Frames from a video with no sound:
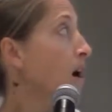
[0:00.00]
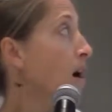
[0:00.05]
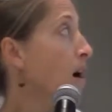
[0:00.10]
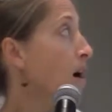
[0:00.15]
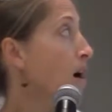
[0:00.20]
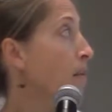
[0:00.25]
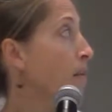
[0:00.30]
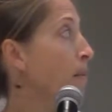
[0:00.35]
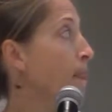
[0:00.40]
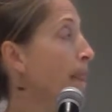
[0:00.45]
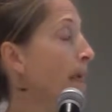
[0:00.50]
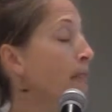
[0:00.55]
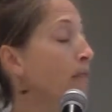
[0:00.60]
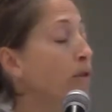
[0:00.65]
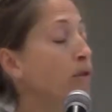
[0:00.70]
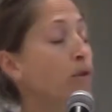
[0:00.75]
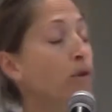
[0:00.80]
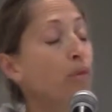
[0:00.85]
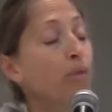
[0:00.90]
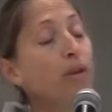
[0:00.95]
Um, and
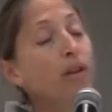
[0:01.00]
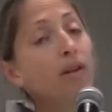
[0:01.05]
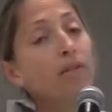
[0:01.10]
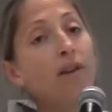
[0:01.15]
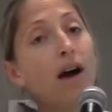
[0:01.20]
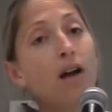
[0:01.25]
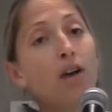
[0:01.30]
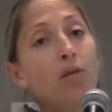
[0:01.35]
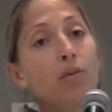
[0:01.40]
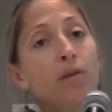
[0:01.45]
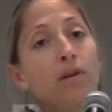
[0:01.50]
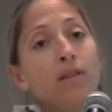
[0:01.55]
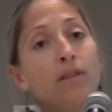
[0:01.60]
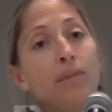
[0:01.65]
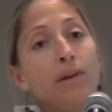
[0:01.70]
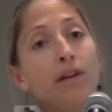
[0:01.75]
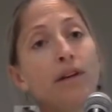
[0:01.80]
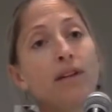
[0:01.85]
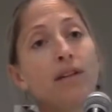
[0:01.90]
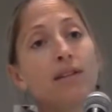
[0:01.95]
those are really valuable
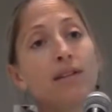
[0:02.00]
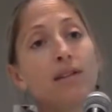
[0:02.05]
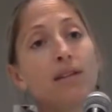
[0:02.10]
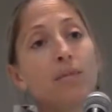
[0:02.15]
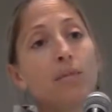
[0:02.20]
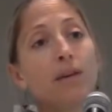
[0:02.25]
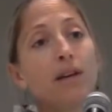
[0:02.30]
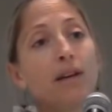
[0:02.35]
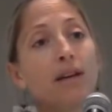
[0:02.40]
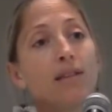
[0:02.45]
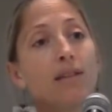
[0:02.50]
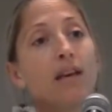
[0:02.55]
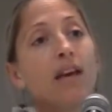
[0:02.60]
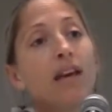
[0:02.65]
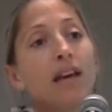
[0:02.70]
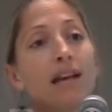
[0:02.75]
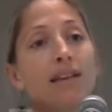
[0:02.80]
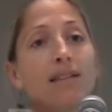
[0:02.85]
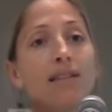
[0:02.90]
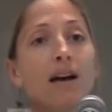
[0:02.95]
experiences because
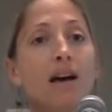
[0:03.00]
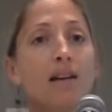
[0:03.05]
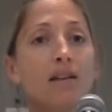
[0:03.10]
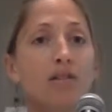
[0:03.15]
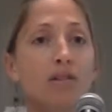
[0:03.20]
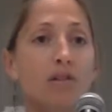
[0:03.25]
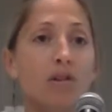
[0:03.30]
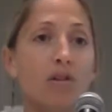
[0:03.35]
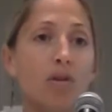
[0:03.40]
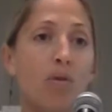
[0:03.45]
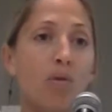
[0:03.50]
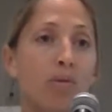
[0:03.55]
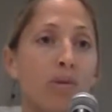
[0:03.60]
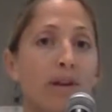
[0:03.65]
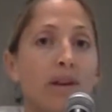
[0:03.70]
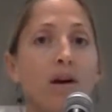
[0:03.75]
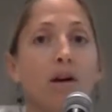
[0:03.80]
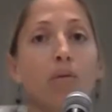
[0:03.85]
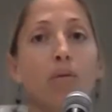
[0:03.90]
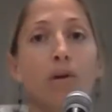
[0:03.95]
it's not
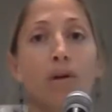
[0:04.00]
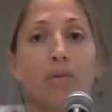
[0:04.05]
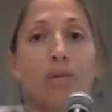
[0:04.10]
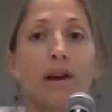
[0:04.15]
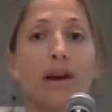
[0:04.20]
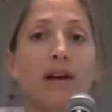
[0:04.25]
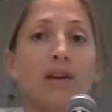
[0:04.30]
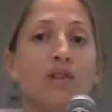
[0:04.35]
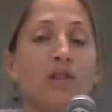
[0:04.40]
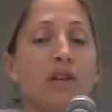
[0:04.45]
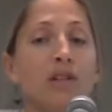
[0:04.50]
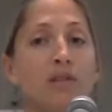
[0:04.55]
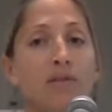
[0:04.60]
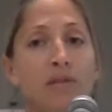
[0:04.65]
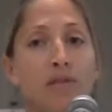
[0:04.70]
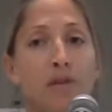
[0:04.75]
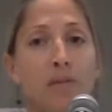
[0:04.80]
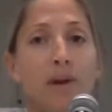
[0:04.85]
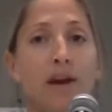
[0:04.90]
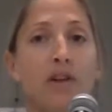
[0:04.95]
only a one-way exchange of
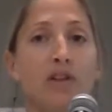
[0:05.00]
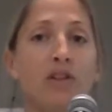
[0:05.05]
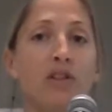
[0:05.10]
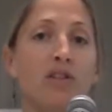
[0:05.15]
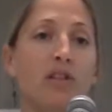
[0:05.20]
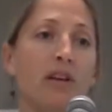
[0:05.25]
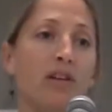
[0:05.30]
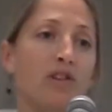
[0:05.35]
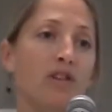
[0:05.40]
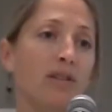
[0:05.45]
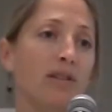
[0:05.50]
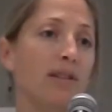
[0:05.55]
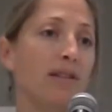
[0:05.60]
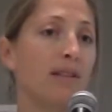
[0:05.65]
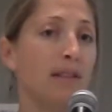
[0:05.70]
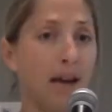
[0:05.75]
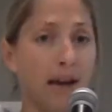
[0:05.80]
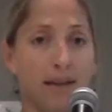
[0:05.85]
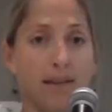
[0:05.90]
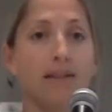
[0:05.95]
information, it's not just the
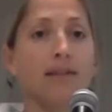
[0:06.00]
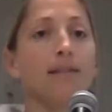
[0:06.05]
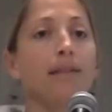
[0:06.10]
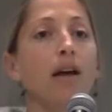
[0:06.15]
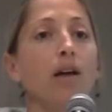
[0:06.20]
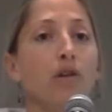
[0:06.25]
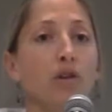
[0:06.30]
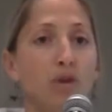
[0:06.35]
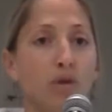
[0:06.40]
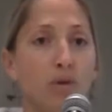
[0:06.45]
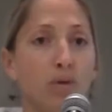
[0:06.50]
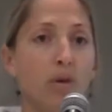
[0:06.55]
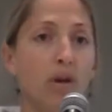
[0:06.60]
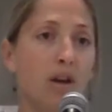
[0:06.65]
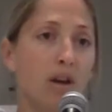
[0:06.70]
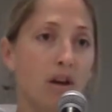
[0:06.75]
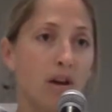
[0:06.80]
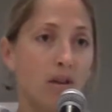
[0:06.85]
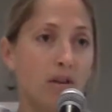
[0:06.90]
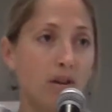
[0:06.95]
scientists telling you
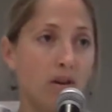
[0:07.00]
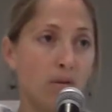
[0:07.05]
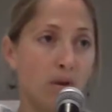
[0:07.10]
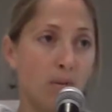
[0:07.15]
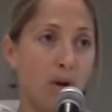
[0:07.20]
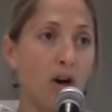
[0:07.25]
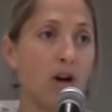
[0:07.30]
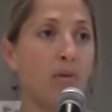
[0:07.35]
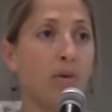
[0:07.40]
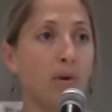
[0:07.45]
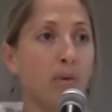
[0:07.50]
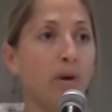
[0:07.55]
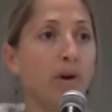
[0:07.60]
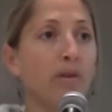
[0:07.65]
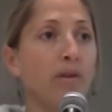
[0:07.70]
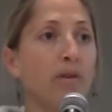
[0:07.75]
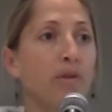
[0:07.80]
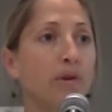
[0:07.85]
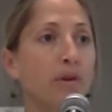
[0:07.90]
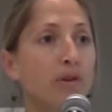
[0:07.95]
the remarkable
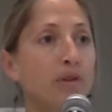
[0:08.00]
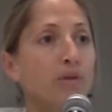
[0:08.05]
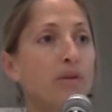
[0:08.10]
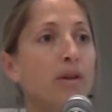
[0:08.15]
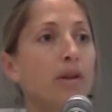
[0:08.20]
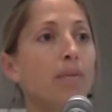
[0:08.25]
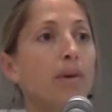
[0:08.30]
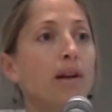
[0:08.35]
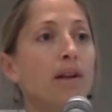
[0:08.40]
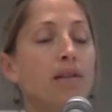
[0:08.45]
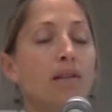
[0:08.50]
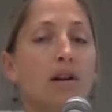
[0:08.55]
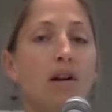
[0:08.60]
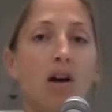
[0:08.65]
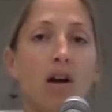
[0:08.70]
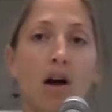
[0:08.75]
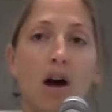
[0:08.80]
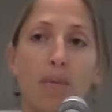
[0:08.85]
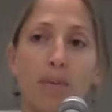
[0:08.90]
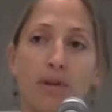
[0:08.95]
work that they're doing, but it's
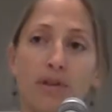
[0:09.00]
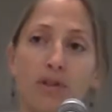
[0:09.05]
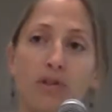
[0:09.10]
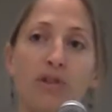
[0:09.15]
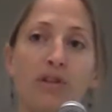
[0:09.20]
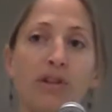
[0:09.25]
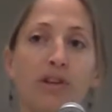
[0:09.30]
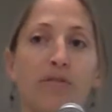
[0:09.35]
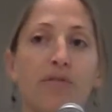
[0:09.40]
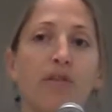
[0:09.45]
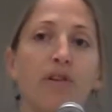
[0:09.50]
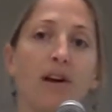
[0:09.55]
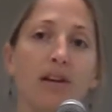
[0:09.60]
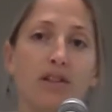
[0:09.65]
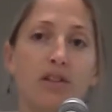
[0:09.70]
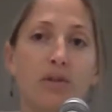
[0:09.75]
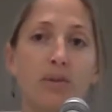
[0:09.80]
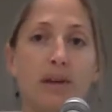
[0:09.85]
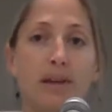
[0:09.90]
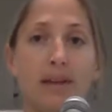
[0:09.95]
an opportunity for
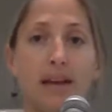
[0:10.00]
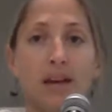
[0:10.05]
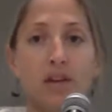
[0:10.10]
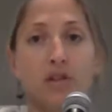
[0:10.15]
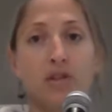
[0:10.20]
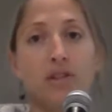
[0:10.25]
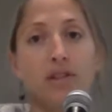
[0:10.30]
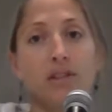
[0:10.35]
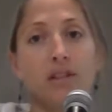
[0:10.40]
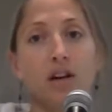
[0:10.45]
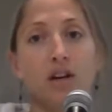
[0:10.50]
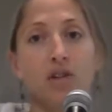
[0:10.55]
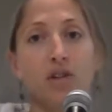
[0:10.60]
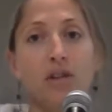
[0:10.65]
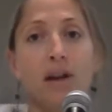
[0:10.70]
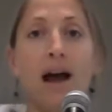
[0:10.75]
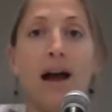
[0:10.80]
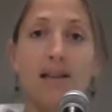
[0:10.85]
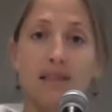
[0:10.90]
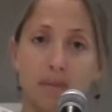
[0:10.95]
us to engage in
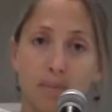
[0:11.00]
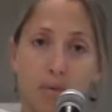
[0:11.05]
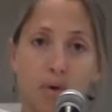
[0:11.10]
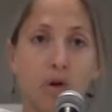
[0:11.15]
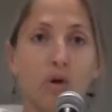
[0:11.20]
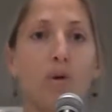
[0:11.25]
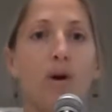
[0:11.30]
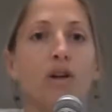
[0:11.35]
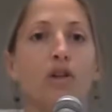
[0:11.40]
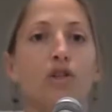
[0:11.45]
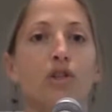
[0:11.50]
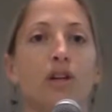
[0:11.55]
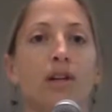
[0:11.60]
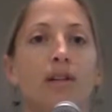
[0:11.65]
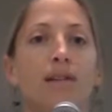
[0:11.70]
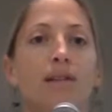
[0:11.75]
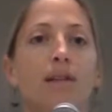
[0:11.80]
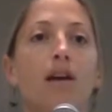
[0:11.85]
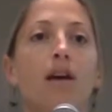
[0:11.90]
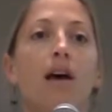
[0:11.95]
discussion, ask more
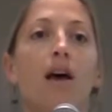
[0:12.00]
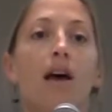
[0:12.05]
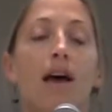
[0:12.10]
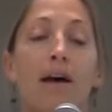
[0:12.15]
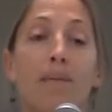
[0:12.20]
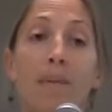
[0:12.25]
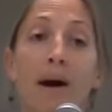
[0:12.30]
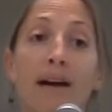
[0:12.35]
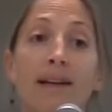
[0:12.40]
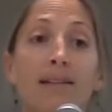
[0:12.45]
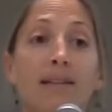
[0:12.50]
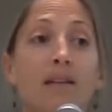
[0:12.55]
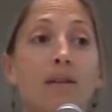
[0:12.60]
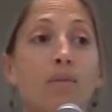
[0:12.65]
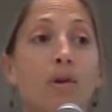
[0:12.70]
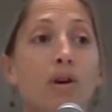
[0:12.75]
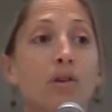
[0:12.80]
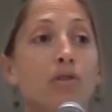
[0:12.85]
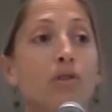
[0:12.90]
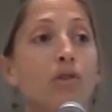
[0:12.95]
questions. And my
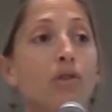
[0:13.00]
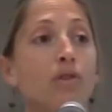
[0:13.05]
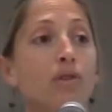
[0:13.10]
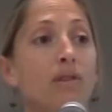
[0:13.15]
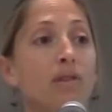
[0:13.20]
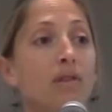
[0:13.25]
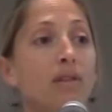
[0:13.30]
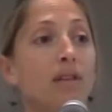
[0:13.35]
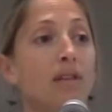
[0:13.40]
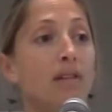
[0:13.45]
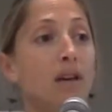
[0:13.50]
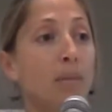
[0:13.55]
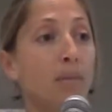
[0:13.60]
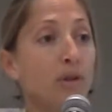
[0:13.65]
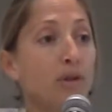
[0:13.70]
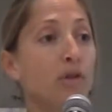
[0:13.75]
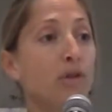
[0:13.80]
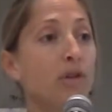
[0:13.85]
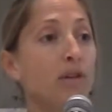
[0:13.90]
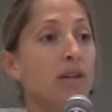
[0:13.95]
team also uses these
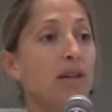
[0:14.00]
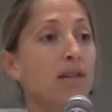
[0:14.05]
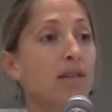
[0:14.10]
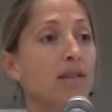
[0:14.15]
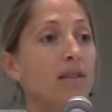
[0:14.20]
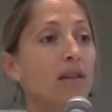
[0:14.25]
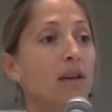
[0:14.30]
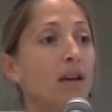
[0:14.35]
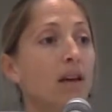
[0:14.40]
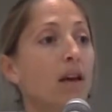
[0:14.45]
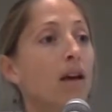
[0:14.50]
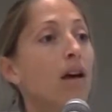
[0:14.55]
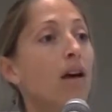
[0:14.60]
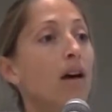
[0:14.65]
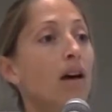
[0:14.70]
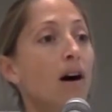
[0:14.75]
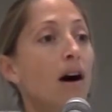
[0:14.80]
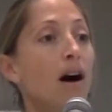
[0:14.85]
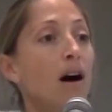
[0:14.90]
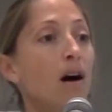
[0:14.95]
opportunities to
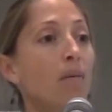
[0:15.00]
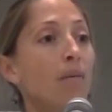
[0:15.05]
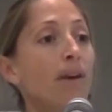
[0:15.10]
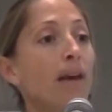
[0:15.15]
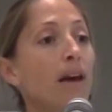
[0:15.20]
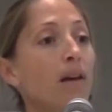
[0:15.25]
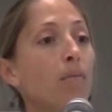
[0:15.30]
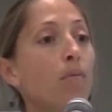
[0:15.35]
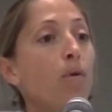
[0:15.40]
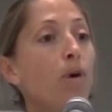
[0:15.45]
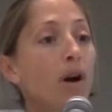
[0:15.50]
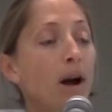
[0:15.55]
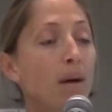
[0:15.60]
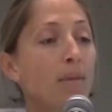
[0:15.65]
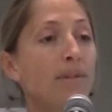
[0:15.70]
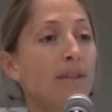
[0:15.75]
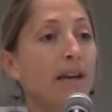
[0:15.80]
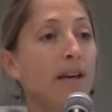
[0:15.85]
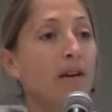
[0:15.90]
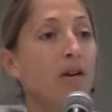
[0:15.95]
um, get more
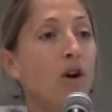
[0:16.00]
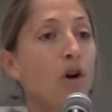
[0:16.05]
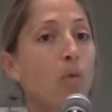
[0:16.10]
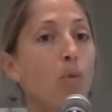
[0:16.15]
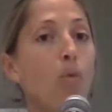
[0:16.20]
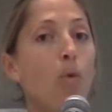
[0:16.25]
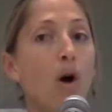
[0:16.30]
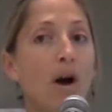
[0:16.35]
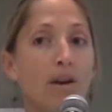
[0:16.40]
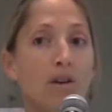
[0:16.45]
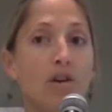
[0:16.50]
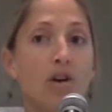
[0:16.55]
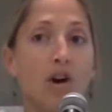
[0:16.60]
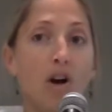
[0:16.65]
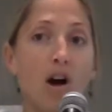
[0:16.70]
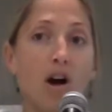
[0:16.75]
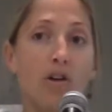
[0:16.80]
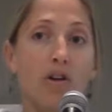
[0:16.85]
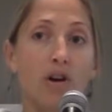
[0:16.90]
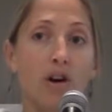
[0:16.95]
updated on what your,
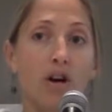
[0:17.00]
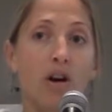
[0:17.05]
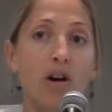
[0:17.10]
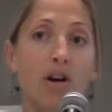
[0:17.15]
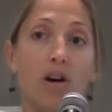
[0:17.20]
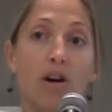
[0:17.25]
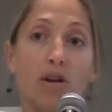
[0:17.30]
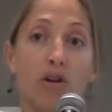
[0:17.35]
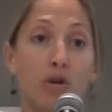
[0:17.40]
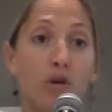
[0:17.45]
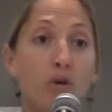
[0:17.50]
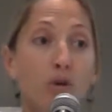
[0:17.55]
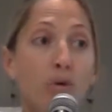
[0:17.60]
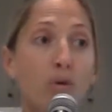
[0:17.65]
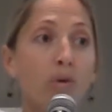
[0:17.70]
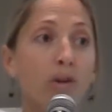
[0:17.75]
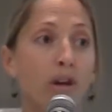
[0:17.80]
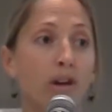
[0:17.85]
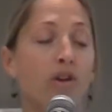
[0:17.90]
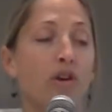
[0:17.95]
your,
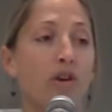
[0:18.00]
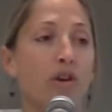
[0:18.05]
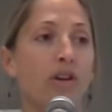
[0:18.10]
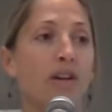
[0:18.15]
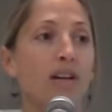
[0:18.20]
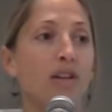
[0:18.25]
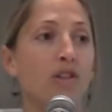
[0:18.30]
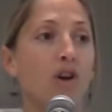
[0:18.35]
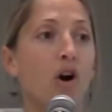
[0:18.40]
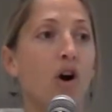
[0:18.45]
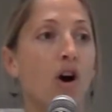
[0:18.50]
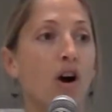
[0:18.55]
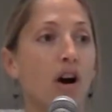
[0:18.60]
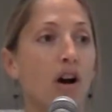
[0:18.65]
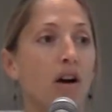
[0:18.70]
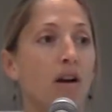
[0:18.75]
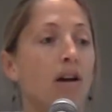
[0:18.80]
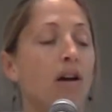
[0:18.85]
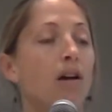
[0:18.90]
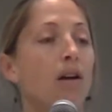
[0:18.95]
you and your needs
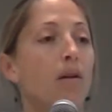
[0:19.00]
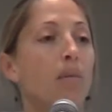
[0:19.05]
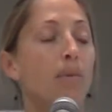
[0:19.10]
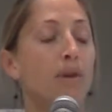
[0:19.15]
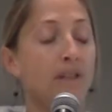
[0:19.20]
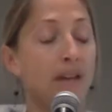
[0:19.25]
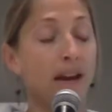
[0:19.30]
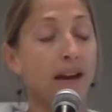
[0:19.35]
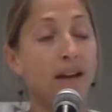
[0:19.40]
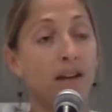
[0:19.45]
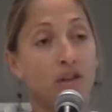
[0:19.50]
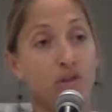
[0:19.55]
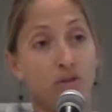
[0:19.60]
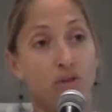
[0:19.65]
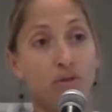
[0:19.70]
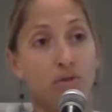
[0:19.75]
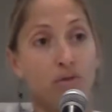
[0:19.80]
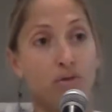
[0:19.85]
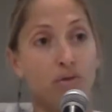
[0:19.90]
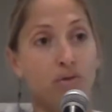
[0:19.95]
are pertaining
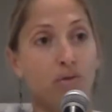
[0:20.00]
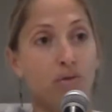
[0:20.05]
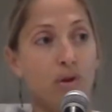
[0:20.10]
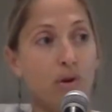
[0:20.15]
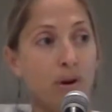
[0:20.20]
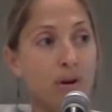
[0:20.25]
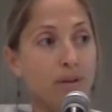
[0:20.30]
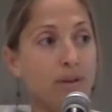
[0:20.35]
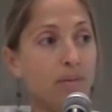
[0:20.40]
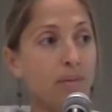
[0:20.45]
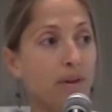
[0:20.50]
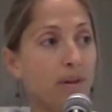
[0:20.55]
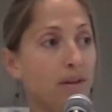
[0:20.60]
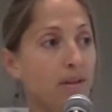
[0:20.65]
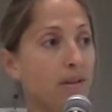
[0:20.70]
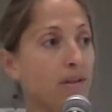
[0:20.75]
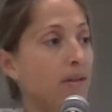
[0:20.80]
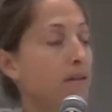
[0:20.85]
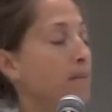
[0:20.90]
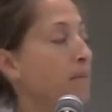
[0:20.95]
to oil
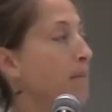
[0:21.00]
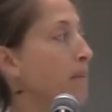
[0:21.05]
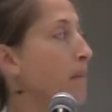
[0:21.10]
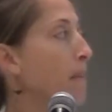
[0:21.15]
spills.